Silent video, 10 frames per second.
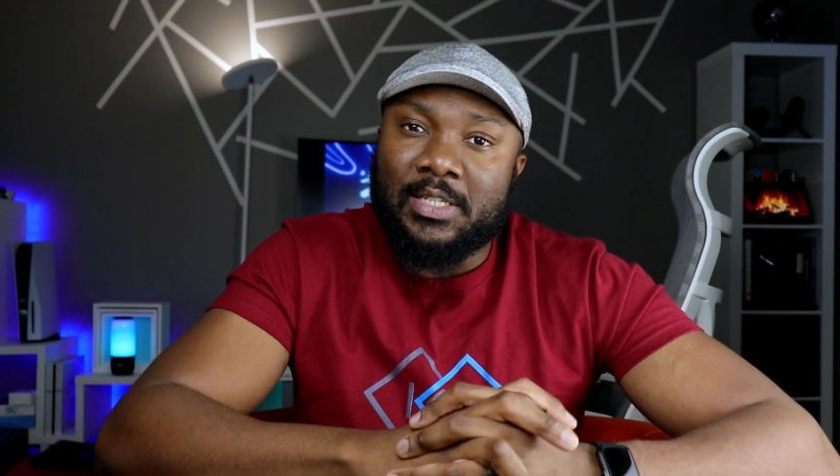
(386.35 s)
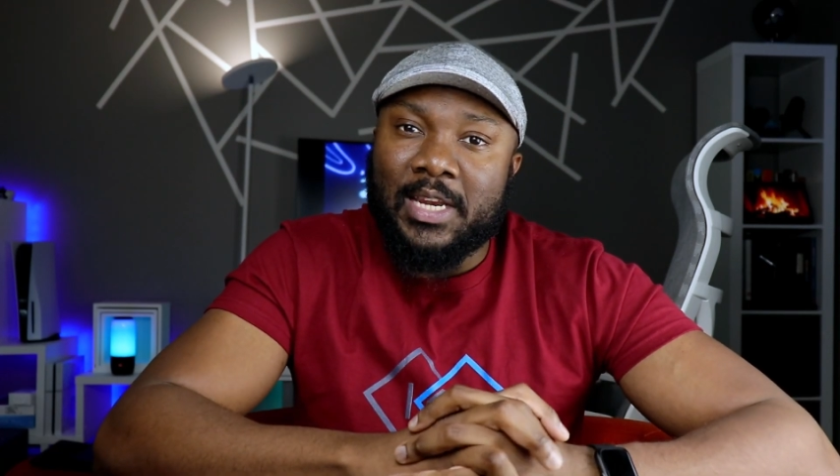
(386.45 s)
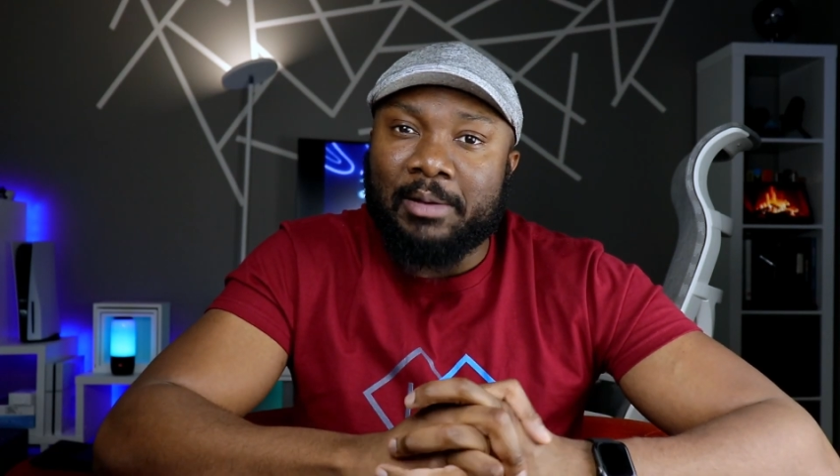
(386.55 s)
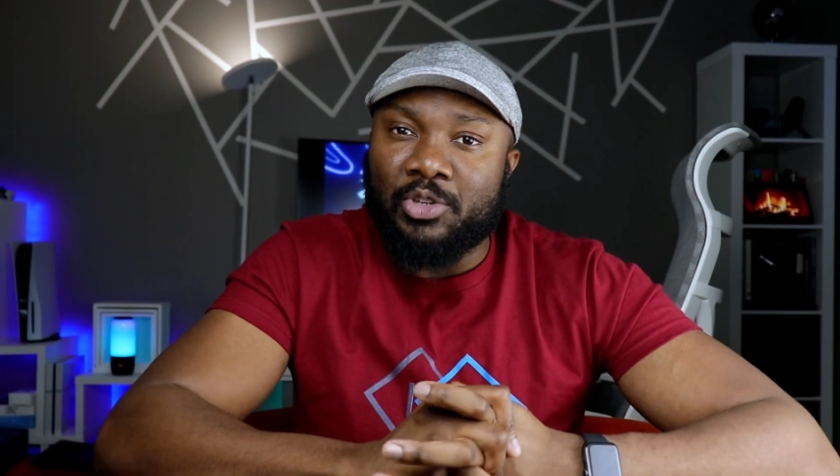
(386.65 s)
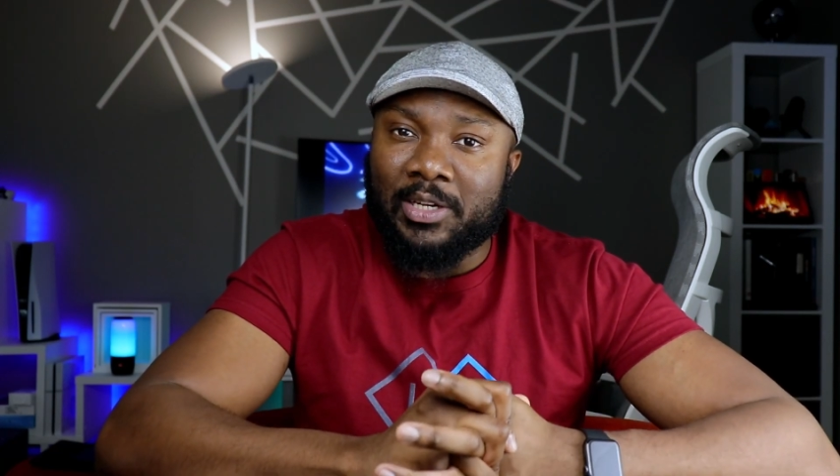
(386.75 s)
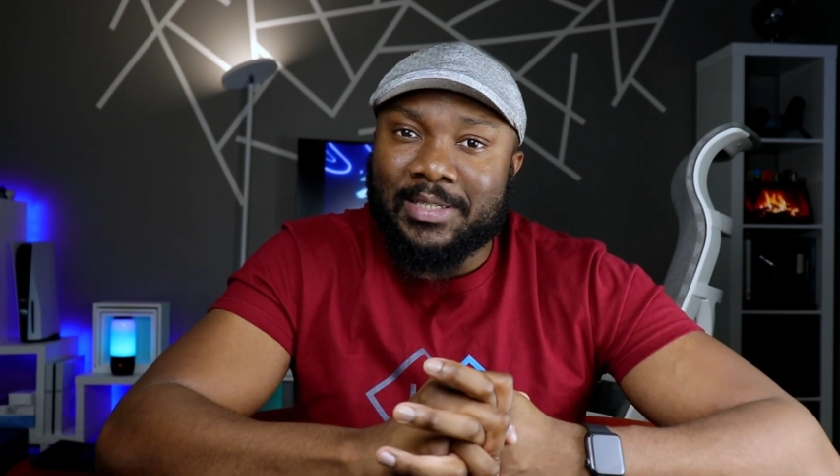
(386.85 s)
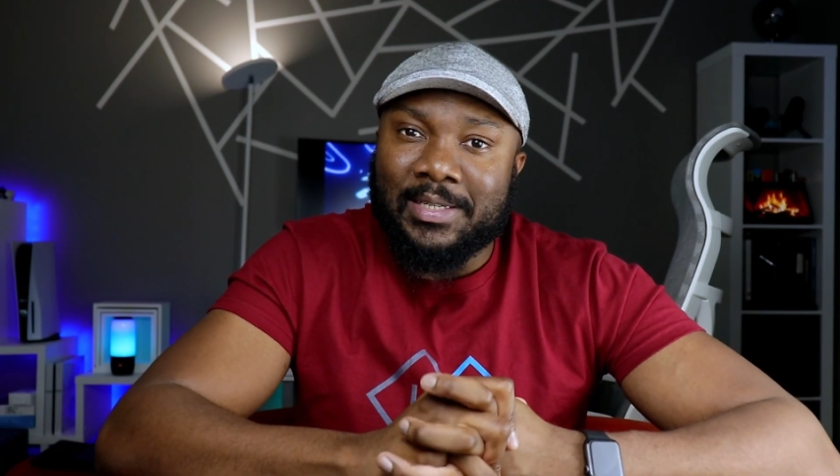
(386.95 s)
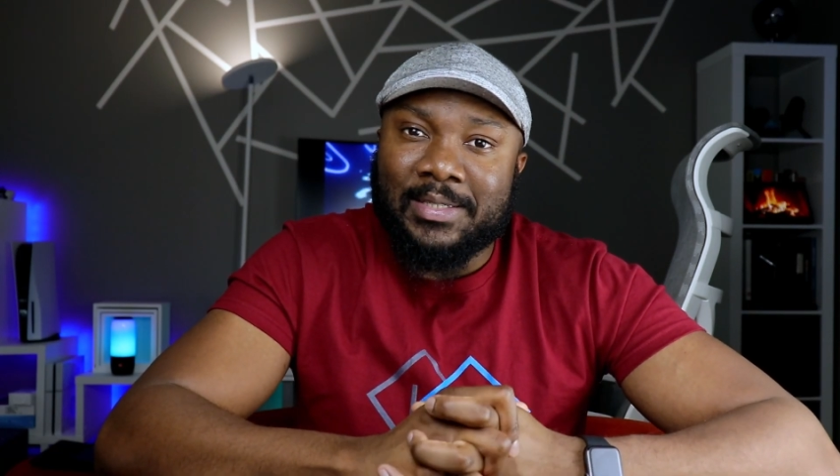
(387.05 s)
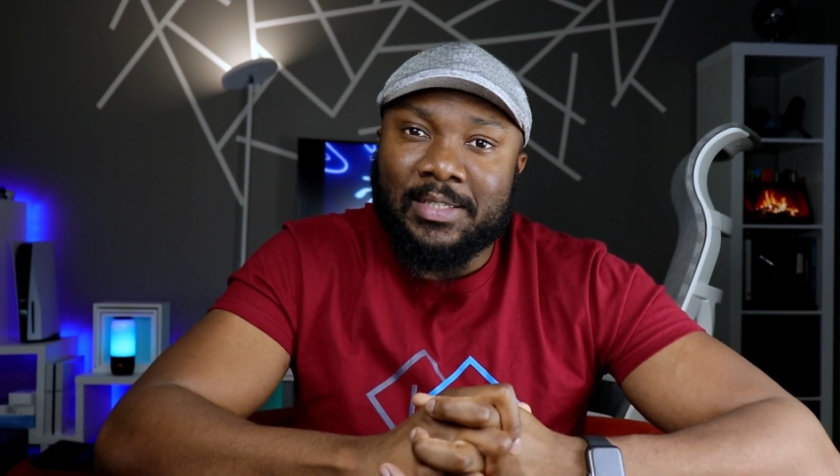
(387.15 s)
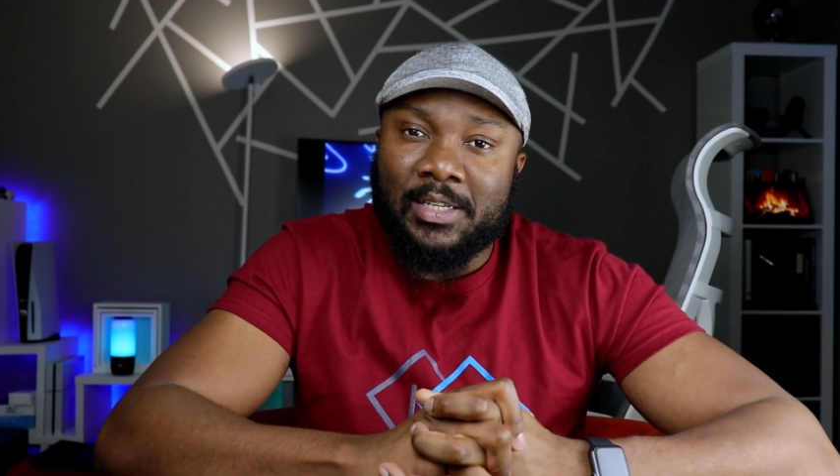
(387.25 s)
Snapdragon
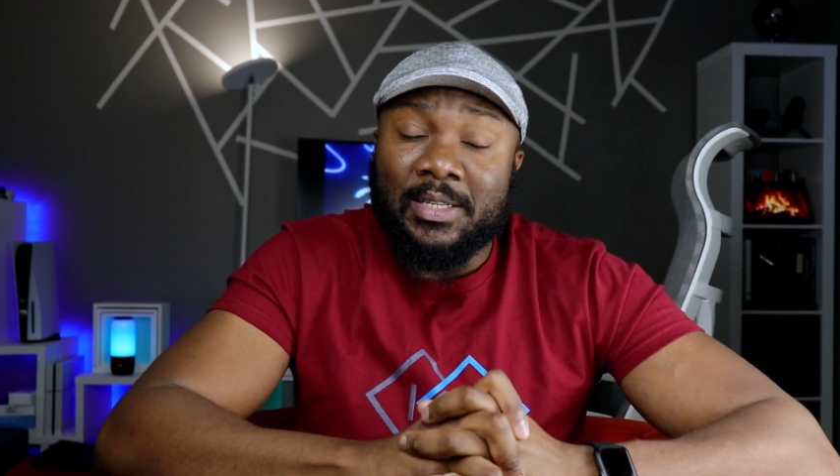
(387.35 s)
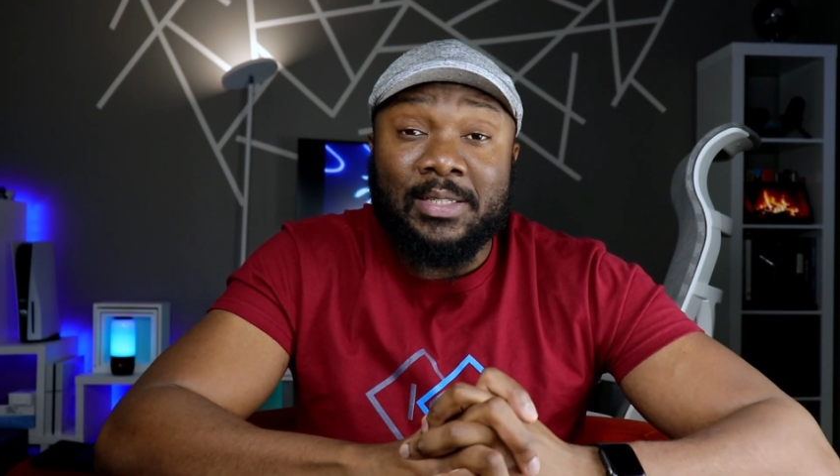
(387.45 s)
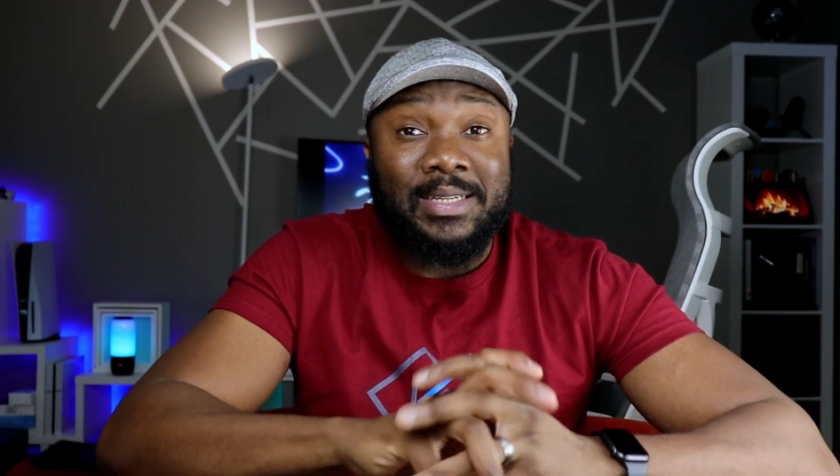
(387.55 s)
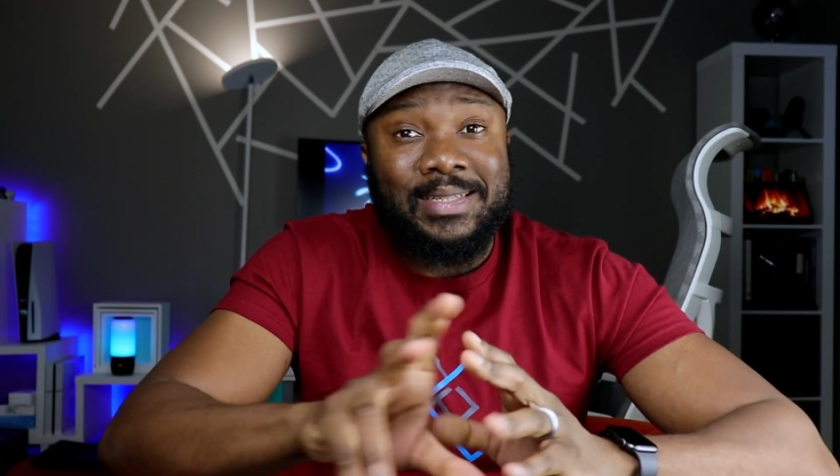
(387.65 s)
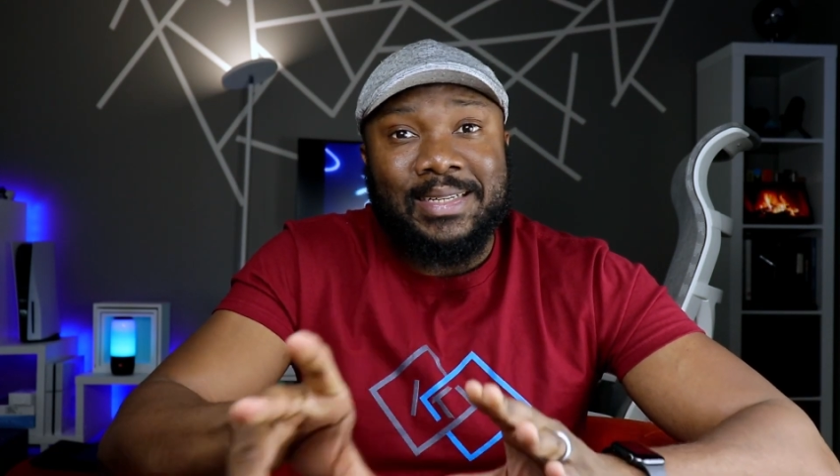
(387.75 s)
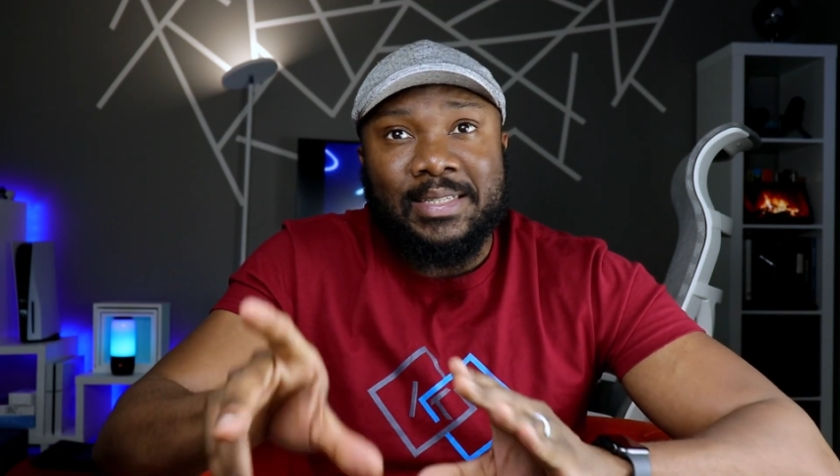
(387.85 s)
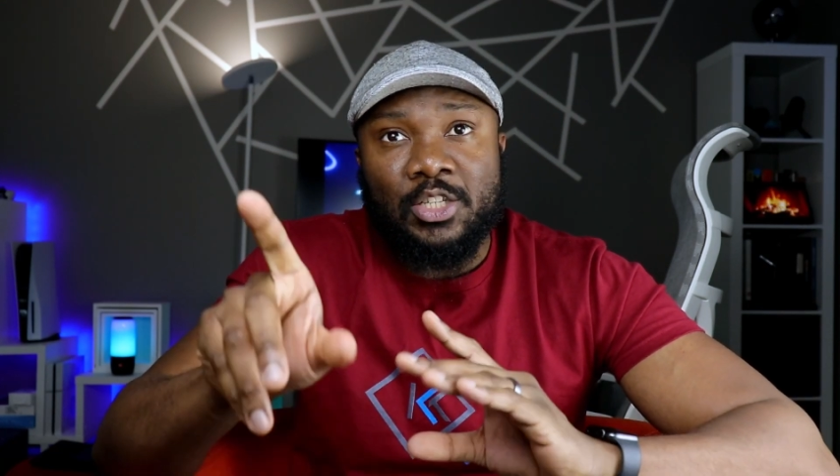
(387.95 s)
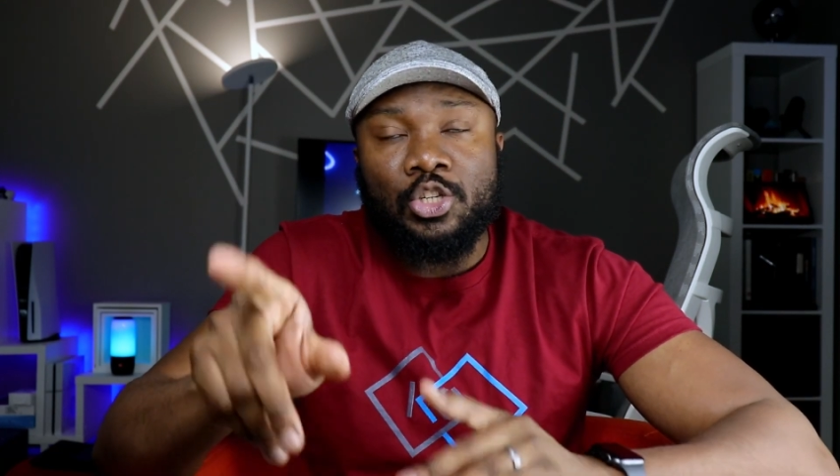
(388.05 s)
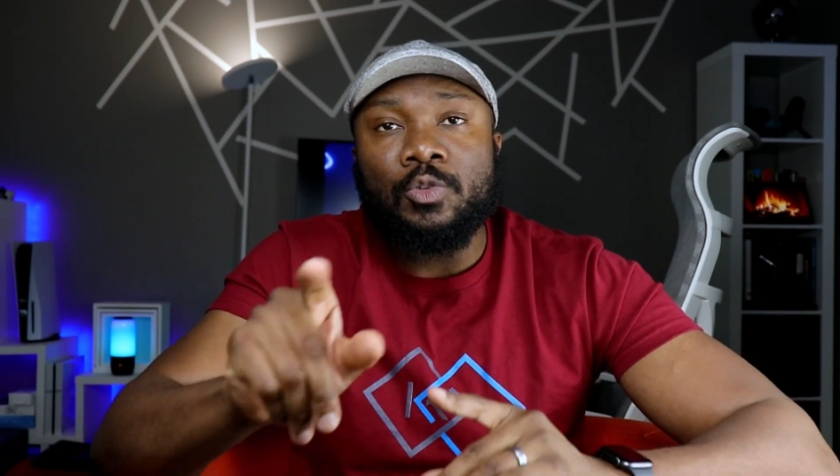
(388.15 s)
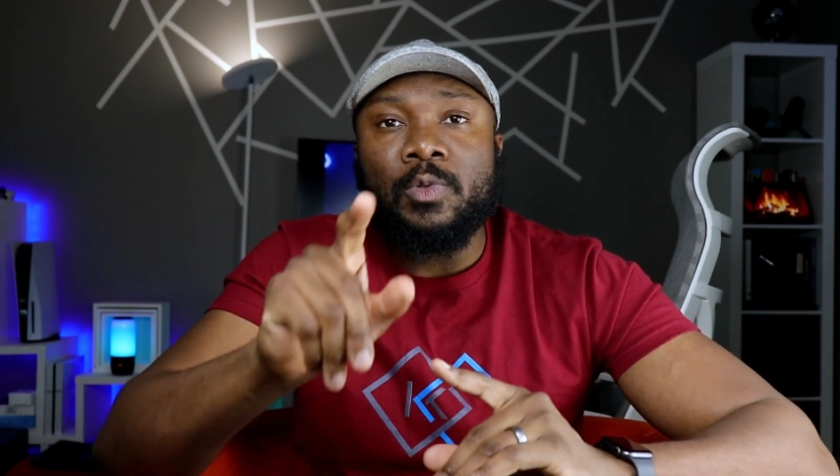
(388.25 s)

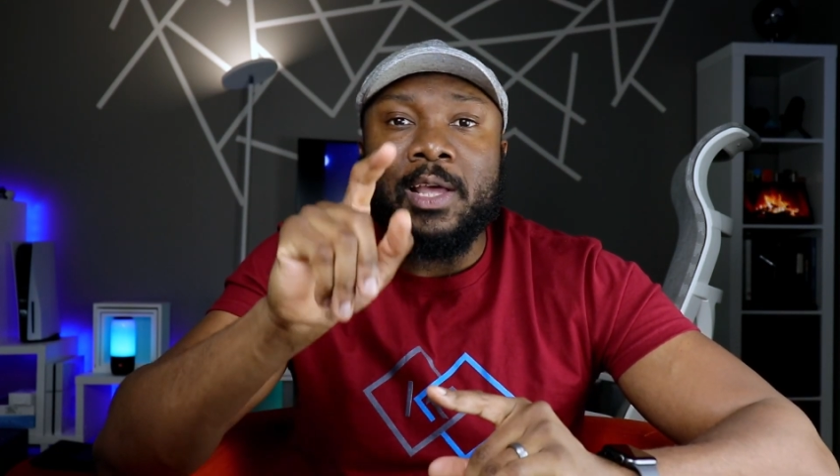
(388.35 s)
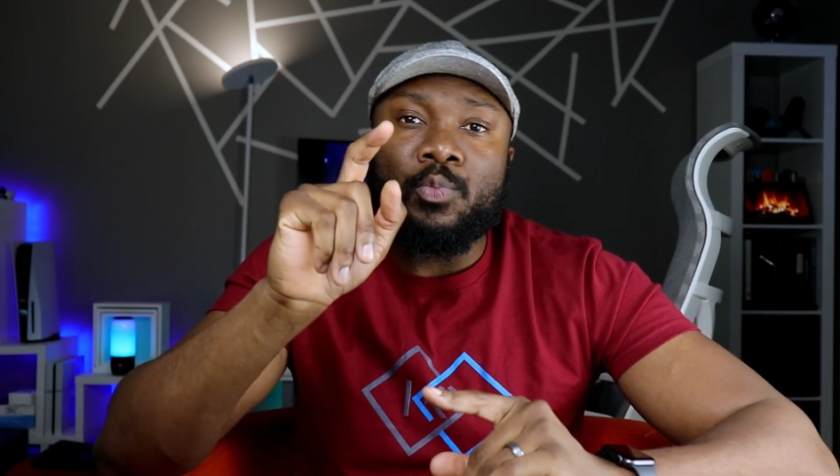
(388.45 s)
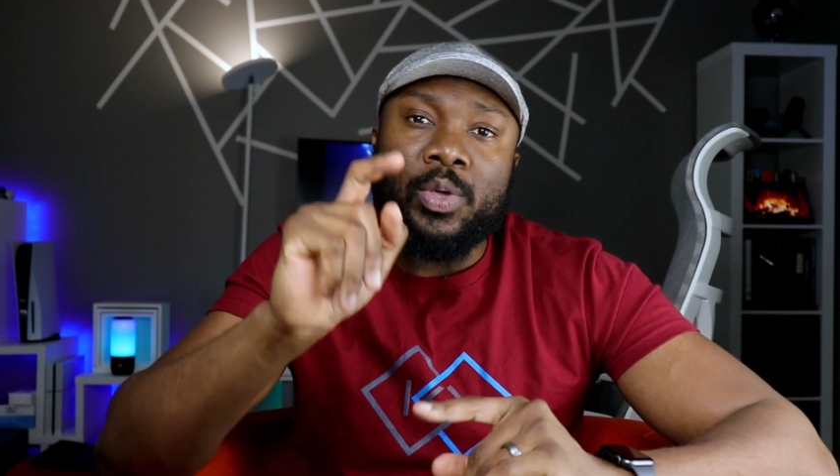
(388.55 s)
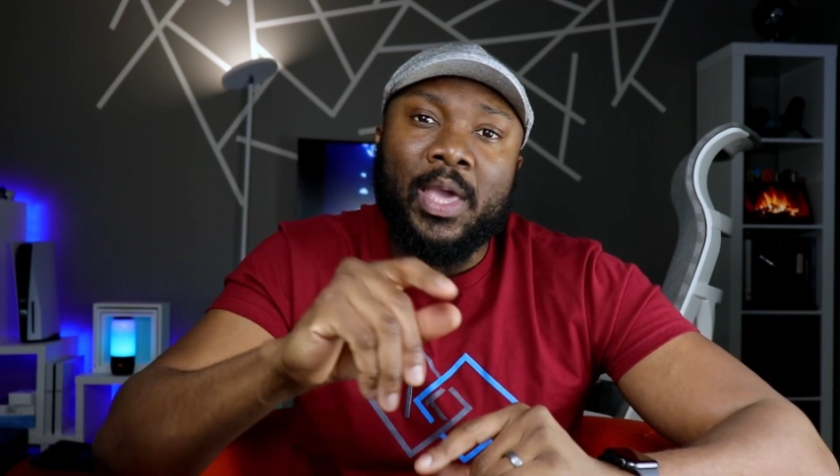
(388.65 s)
662 that